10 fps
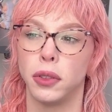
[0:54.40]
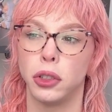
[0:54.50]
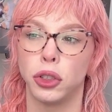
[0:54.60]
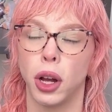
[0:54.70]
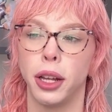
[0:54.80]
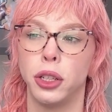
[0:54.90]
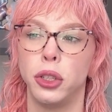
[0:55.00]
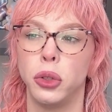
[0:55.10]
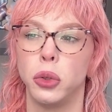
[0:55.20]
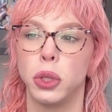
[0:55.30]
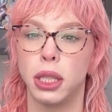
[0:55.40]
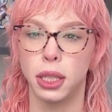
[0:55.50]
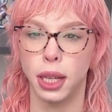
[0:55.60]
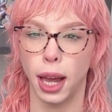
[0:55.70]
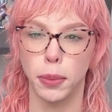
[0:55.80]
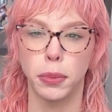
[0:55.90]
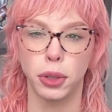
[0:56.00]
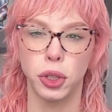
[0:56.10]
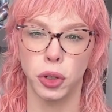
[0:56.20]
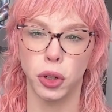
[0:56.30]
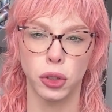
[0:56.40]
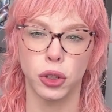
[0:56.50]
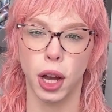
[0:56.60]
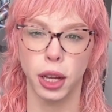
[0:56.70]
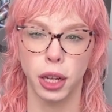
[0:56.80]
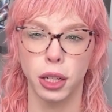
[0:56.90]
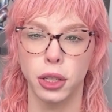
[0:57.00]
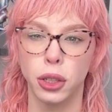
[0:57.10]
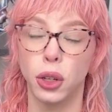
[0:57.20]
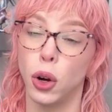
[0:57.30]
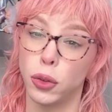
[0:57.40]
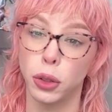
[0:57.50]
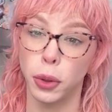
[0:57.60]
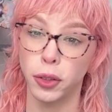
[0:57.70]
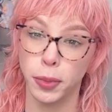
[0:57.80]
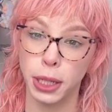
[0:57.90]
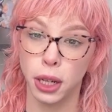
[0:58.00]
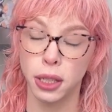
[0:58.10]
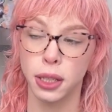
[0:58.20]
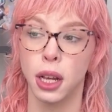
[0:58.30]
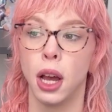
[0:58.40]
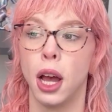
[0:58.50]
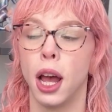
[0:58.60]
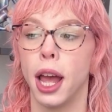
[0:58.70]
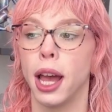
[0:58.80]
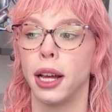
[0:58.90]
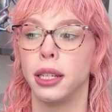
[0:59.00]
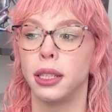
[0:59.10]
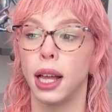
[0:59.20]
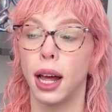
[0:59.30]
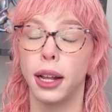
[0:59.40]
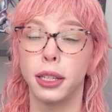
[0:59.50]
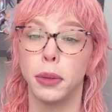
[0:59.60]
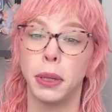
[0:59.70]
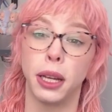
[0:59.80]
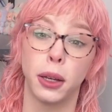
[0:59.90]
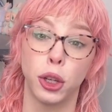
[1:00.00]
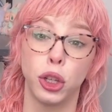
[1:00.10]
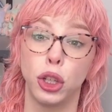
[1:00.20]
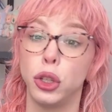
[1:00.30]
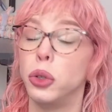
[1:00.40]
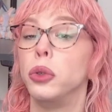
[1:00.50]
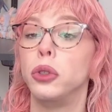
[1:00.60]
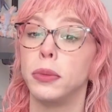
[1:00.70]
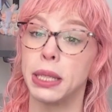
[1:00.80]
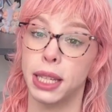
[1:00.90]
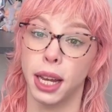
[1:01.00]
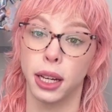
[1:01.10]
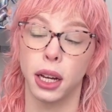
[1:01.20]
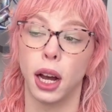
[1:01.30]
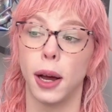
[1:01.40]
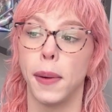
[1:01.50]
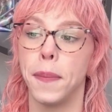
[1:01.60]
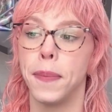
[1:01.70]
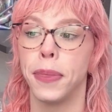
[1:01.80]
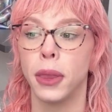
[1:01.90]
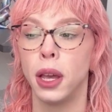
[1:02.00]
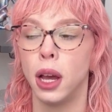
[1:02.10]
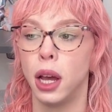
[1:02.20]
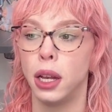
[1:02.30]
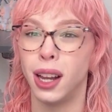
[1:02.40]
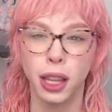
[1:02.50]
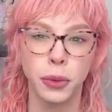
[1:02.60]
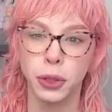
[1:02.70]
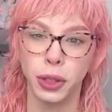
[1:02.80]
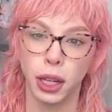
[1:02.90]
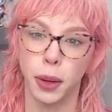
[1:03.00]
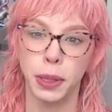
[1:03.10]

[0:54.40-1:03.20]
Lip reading: trying to stamp Juno's drag character over one of my dolls, and that ended up being a huge mistake. Nothing was really coming